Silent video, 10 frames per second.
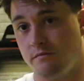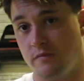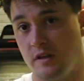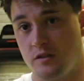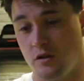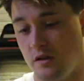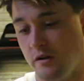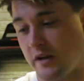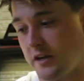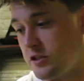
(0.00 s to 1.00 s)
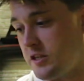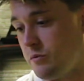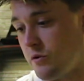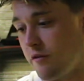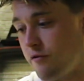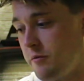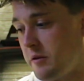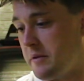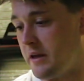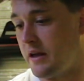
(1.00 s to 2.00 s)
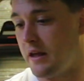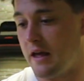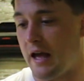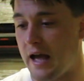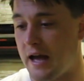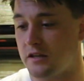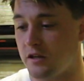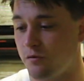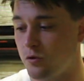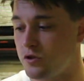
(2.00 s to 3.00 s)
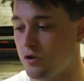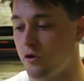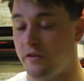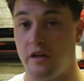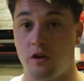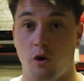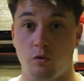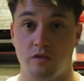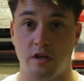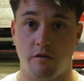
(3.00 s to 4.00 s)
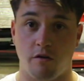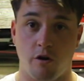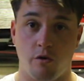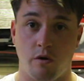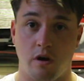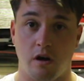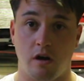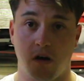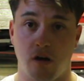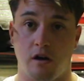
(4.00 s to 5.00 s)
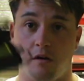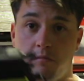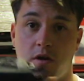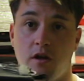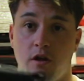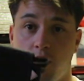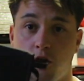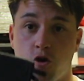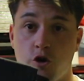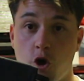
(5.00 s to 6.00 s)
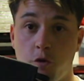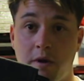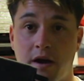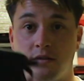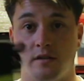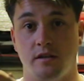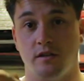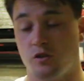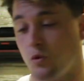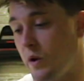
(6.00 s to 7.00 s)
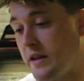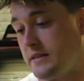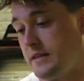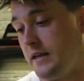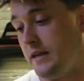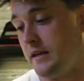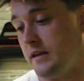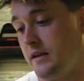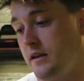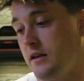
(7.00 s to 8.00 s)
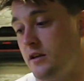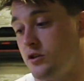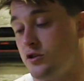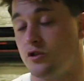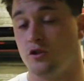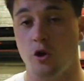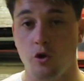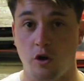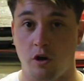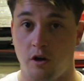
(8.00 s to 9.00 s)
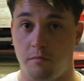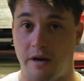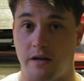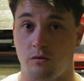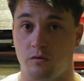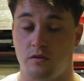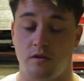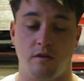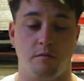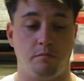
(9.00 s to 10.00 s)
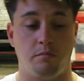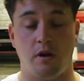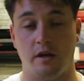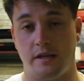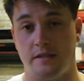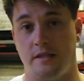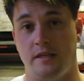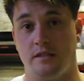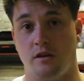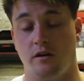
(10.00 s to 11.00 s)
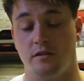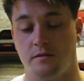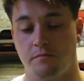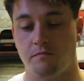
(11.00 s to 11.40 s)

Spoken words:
These two little gadgets here we'll go through in a minute, and I've also got the Goal Zero Nomad 20 solar panels that plug into these guys.